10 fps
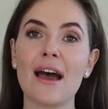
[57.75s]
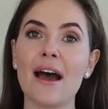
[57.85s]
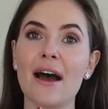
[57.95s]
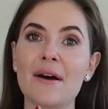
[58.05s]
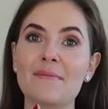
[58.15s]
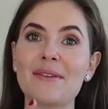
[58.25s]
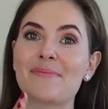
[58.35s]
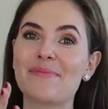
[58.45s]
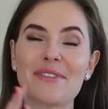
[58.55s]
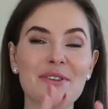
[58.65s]

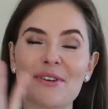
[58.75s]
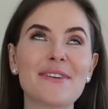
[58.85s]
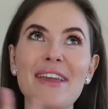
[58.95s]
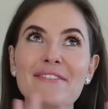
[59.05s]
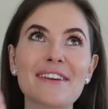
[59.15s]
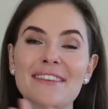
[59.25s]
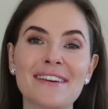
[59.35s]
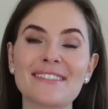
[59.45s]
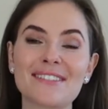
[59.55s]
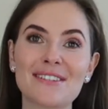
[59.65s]
everything
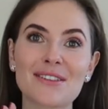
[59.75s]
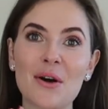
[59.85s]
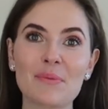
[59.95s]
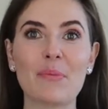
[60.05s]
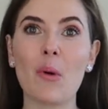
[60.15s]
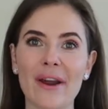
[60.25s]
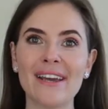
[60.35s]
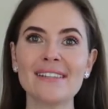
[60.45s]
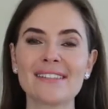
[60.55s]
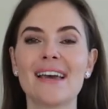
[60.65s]
is just on
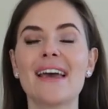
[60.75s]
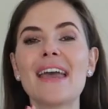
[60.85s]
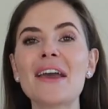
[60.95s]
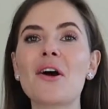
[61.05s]
point, in